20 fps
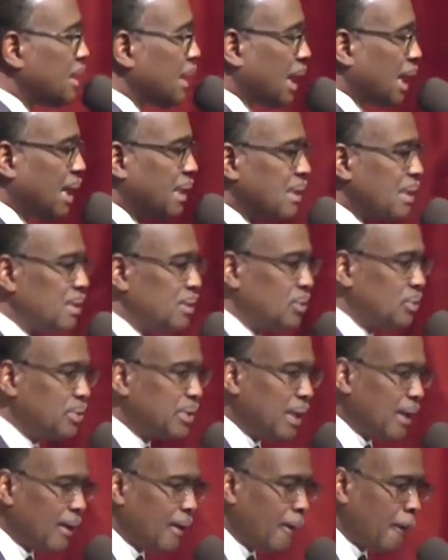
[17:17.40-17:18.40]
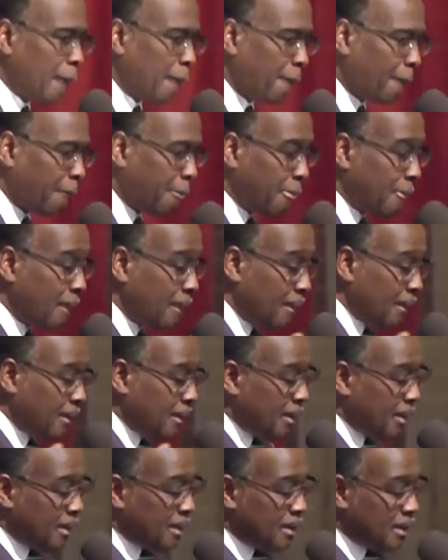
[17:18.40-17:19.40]
Hallelujah.
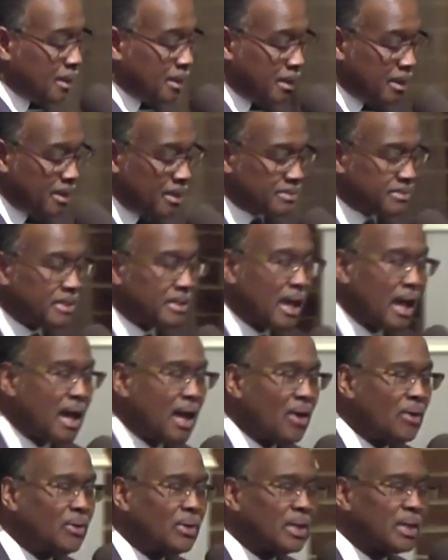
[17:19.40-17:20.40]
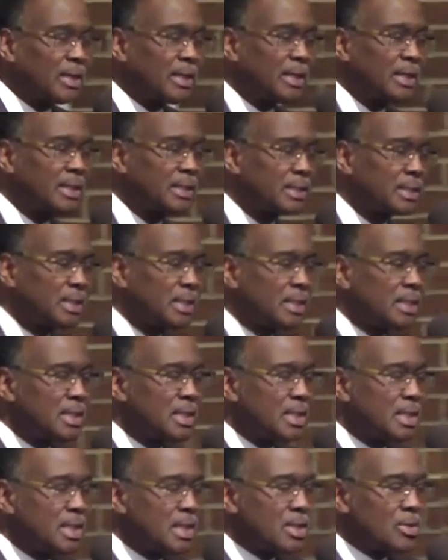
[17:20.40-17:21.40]
And it's an hour
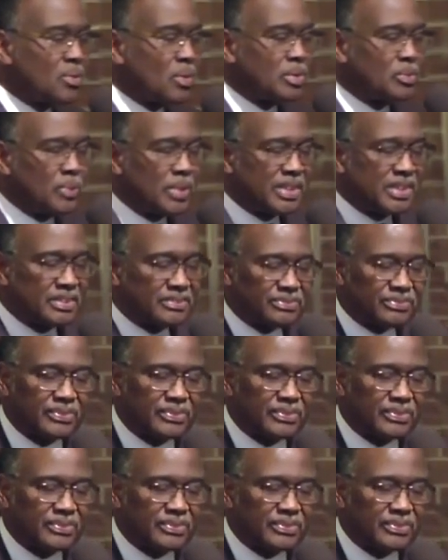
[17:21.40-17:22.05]
when we can